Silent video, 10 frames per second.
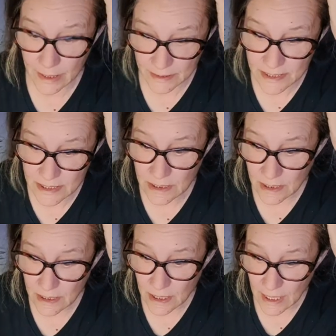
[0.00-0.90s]
pissed,
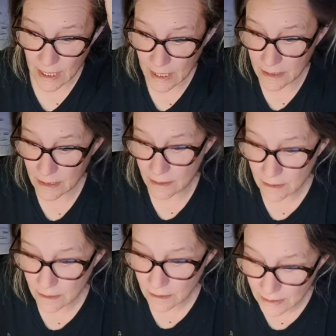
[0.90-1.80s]
and
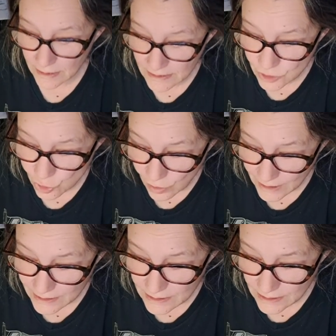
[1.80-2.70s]
they
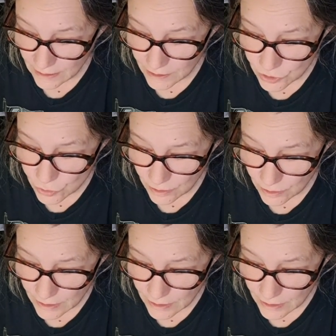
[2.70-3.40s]
tried to get control.